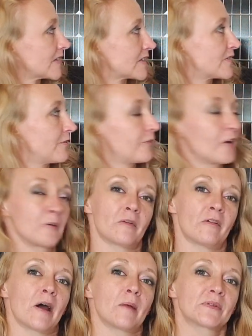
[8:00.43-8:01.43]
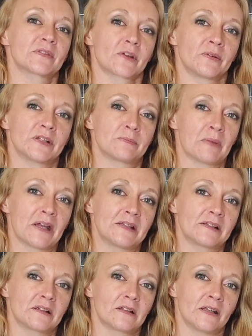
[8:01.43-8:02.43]
as Thermowrap, so it's
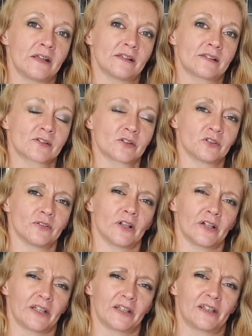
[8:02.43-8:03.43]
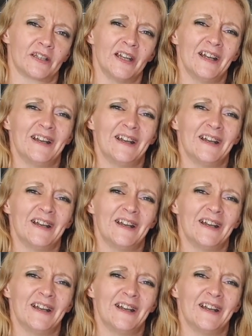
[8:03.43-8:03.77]
basically sort of like,